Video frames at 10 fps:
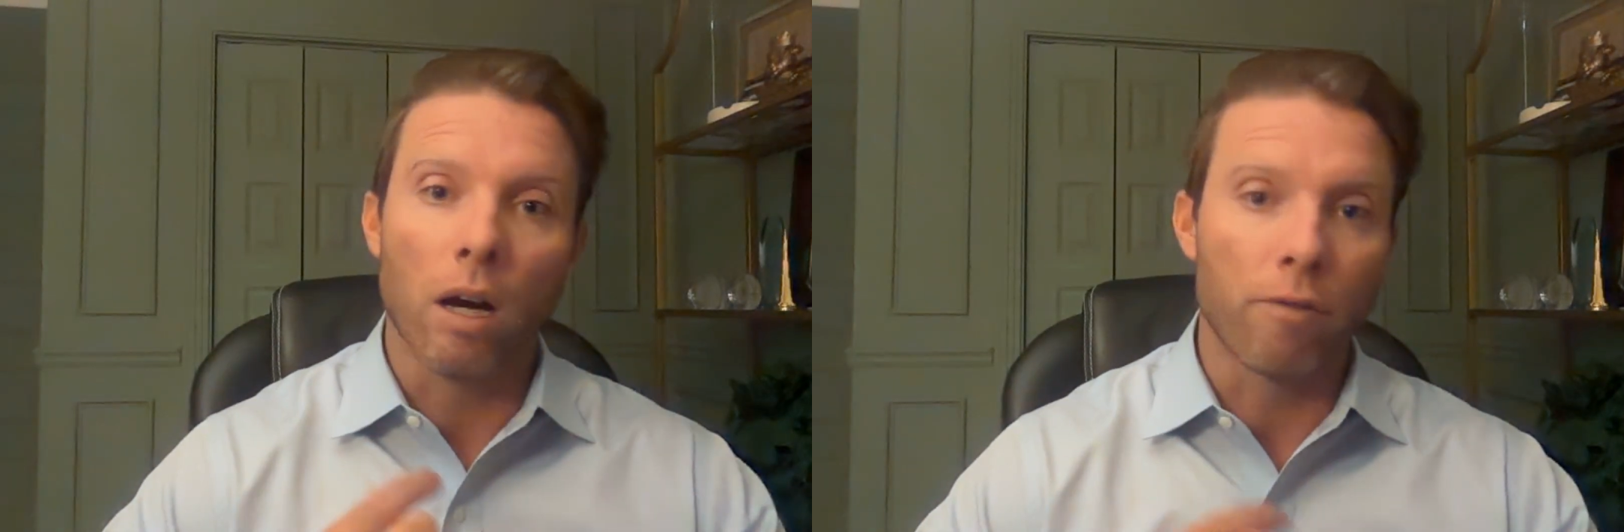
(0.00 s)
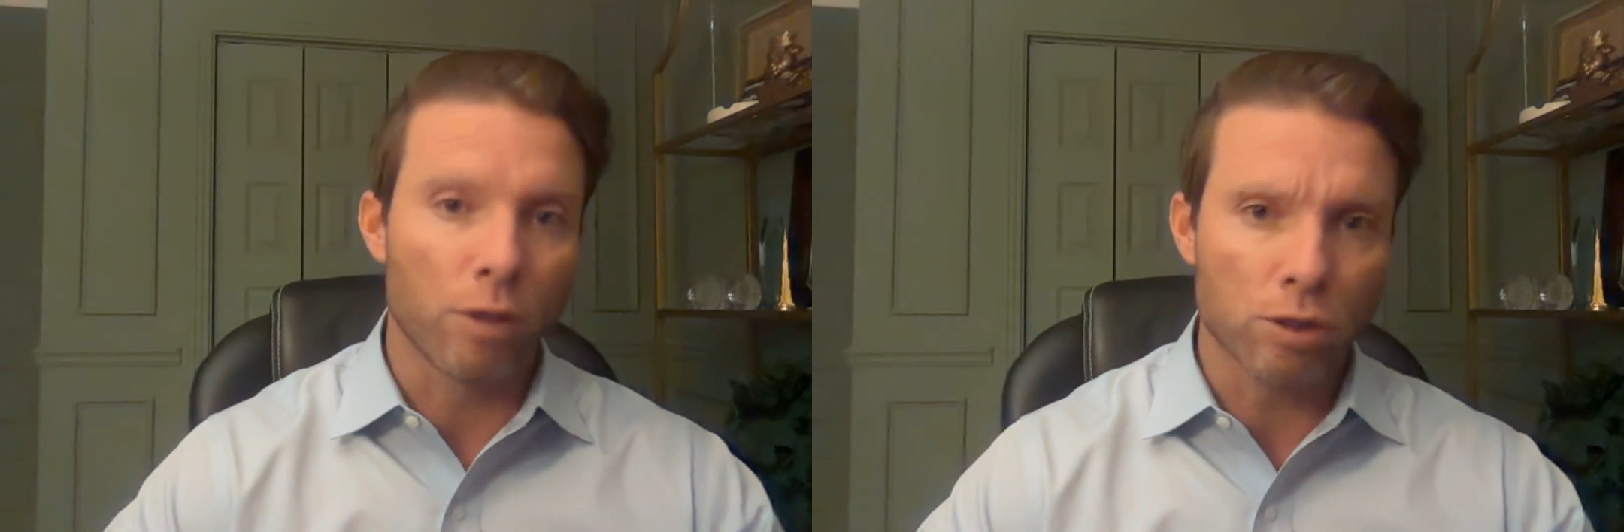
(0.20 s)

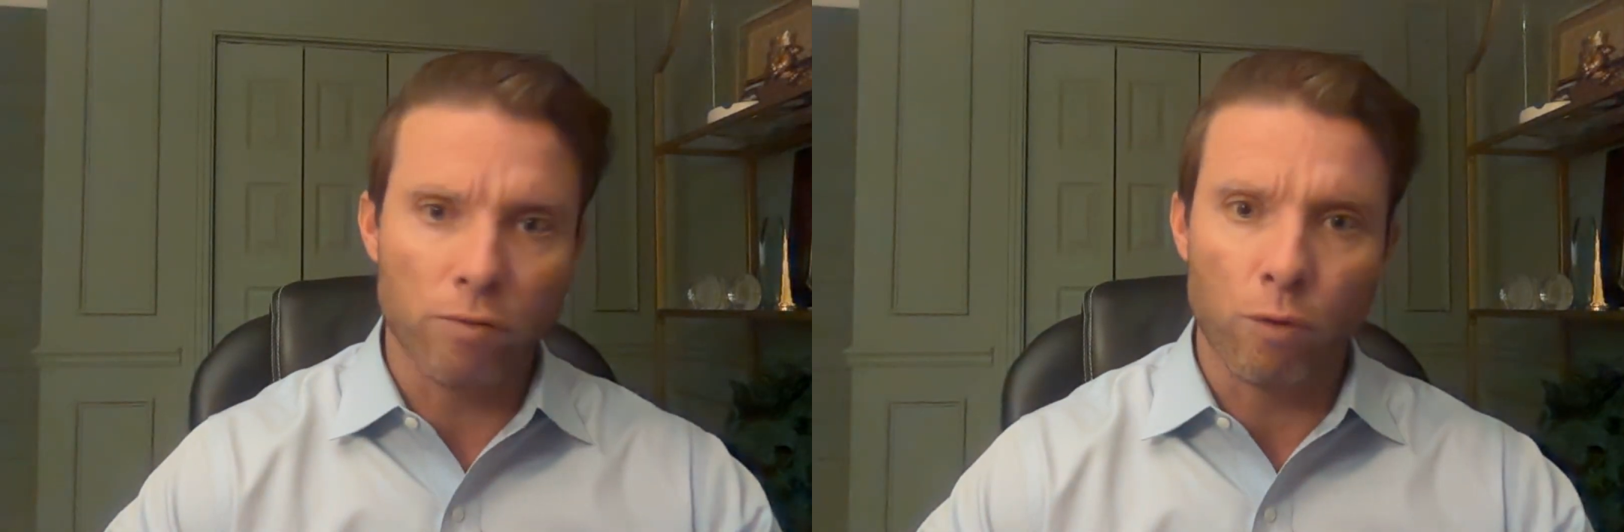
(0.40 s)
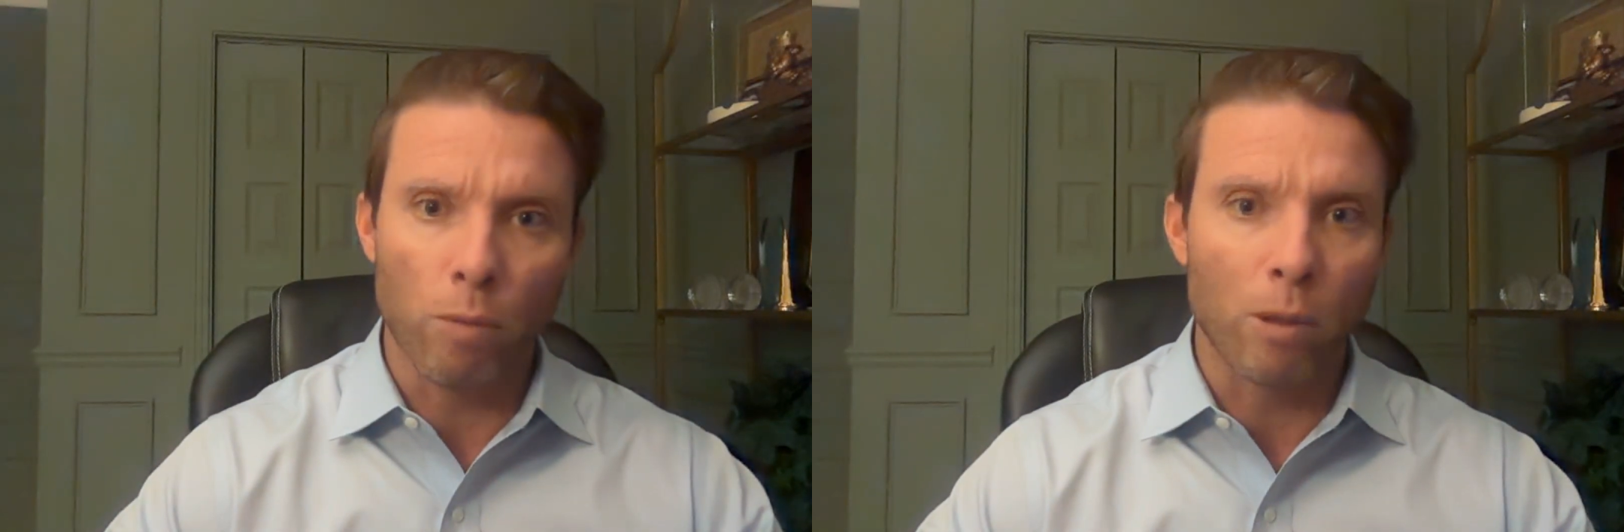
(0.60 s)
First
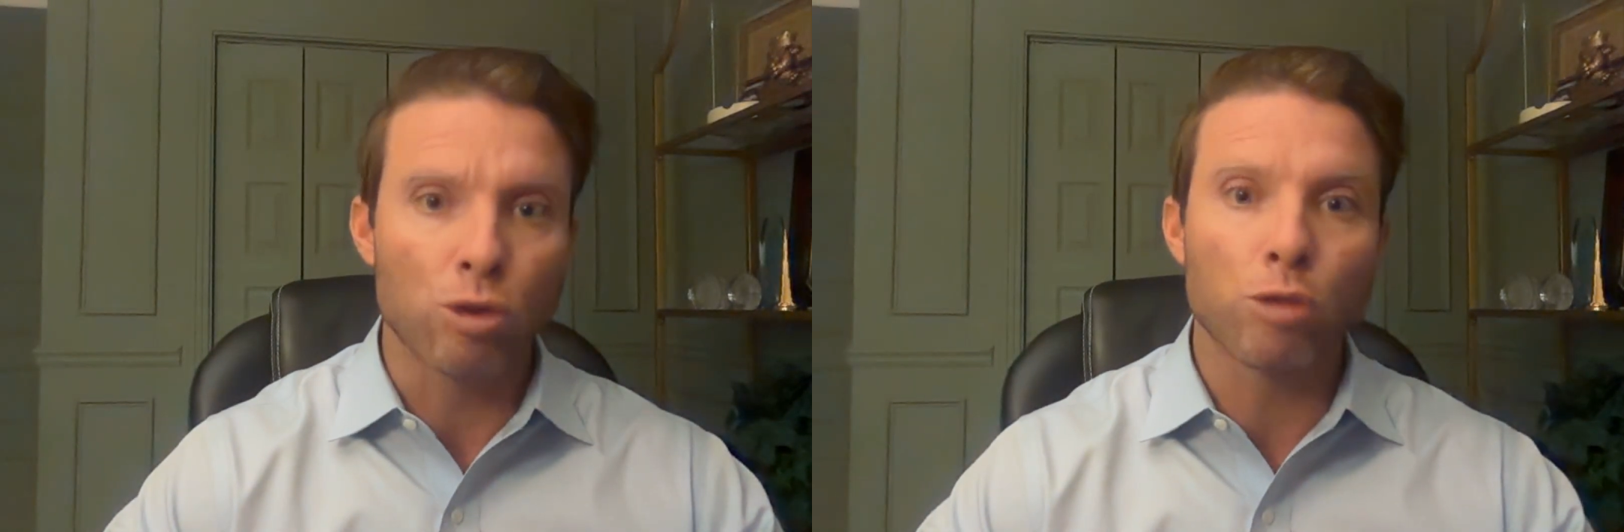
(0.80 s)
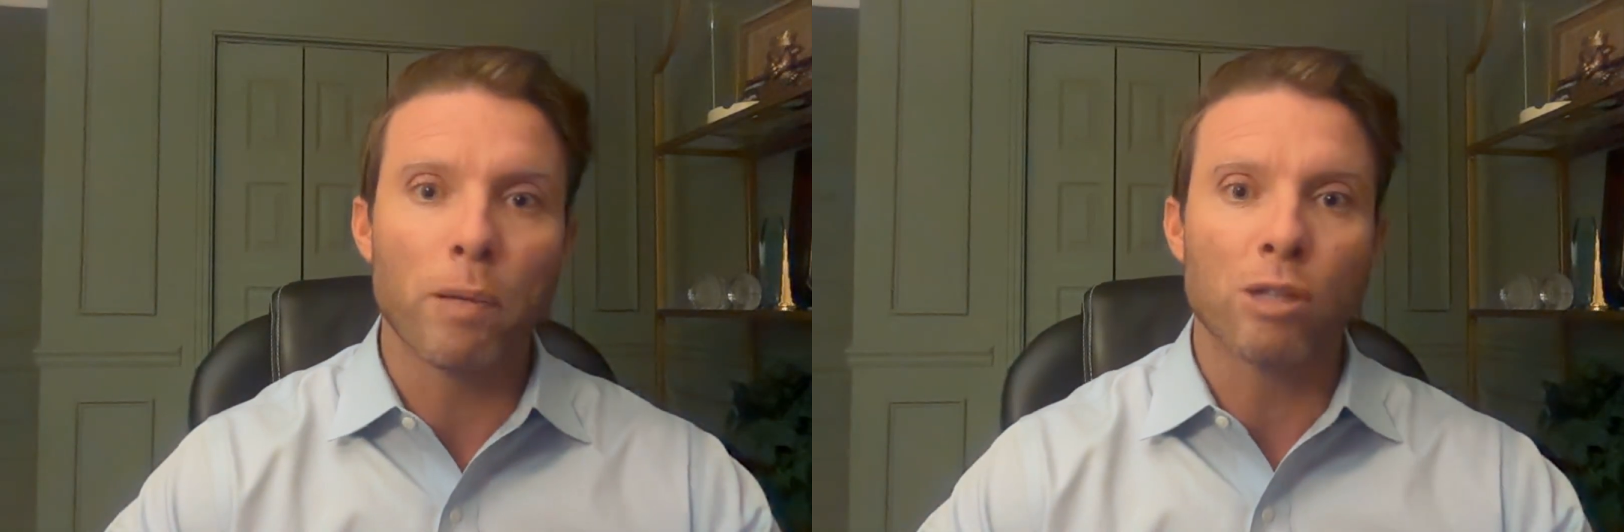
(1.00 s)
and
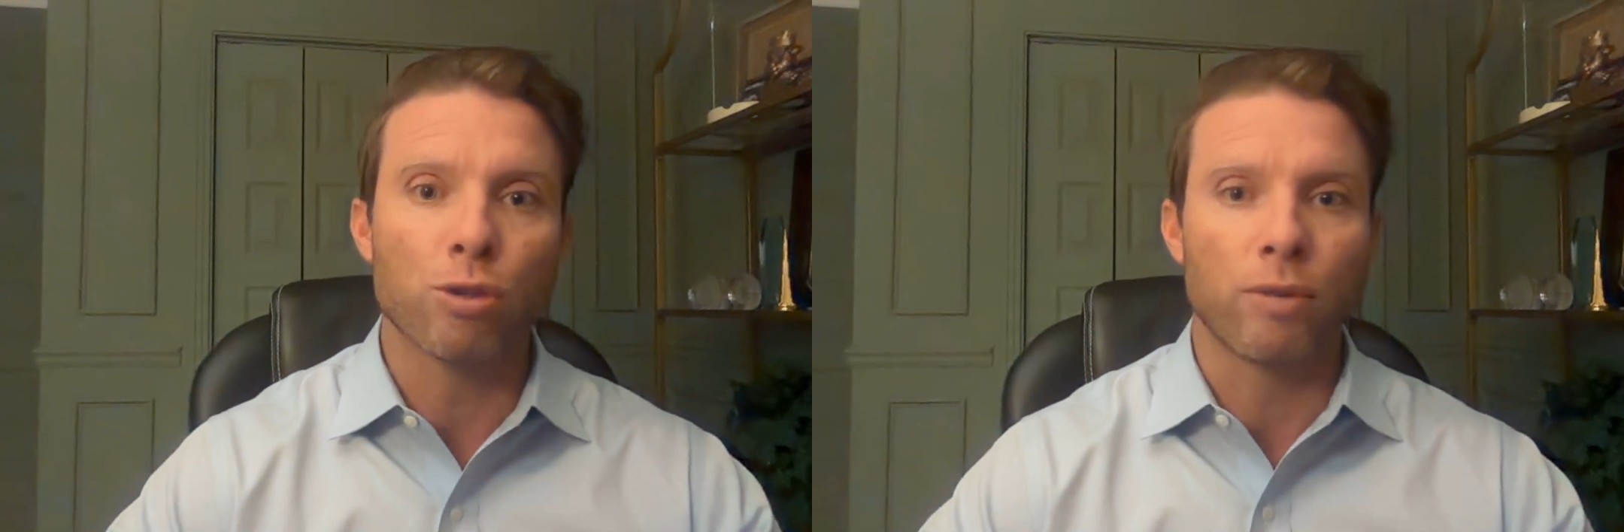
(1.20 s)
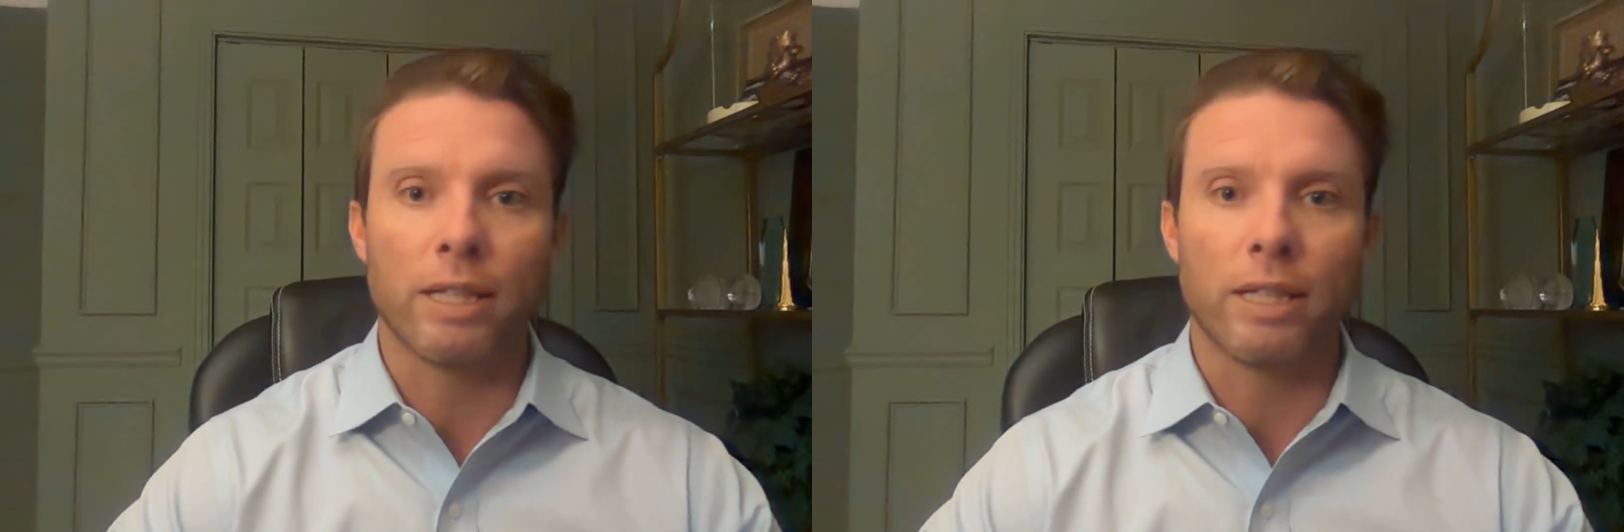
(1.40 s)
foremost, special